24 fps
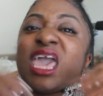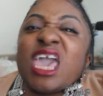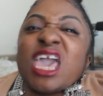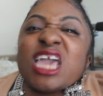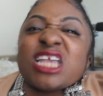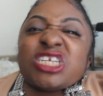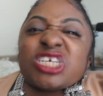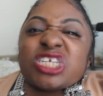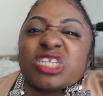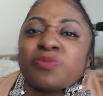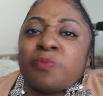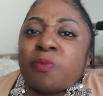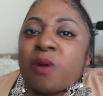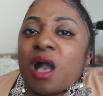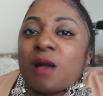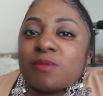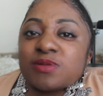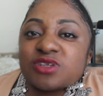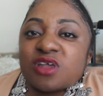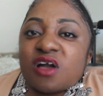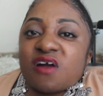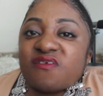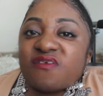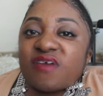It just
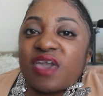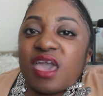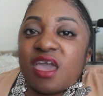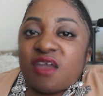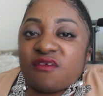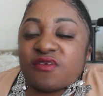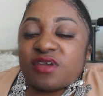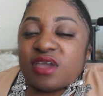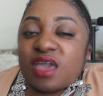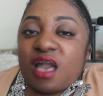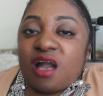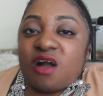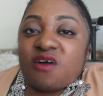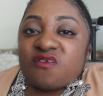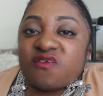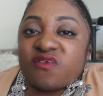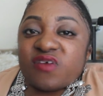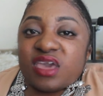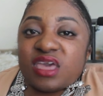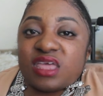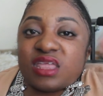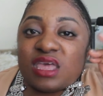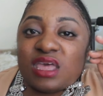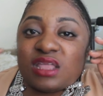pops off every
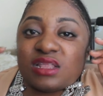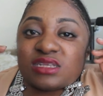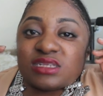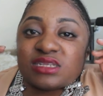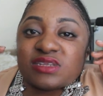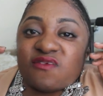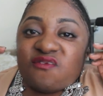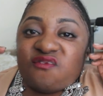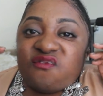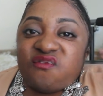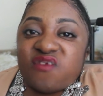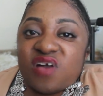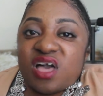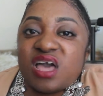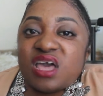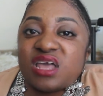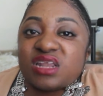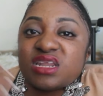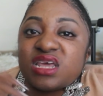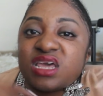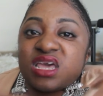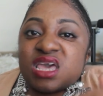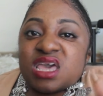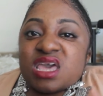outfit, and it's a
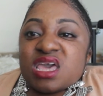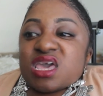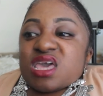fun